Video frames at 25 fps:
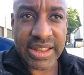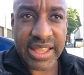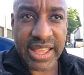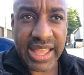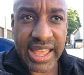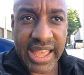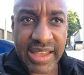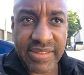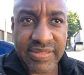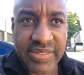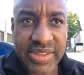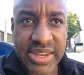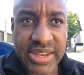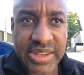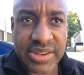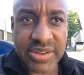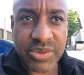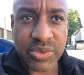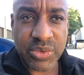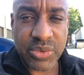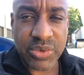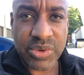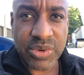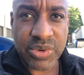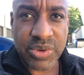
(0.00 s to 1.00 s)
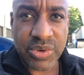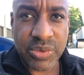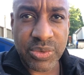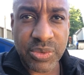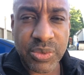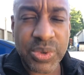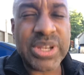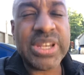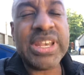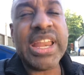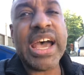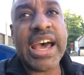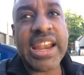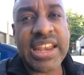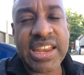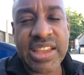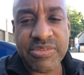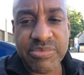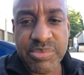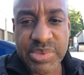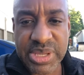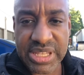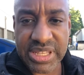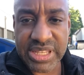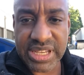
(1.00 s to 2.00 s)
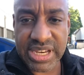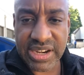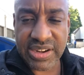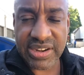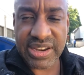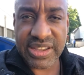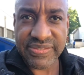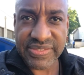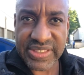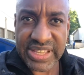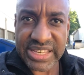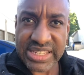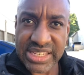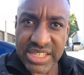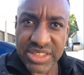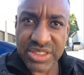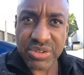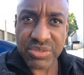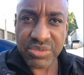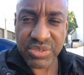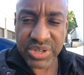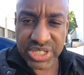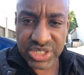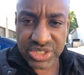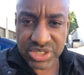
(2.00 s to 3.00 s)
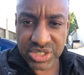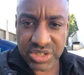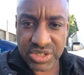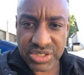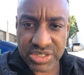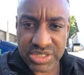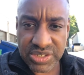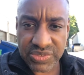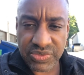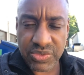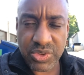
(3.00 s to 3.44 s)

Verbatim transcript: having would not have been there if they did the research.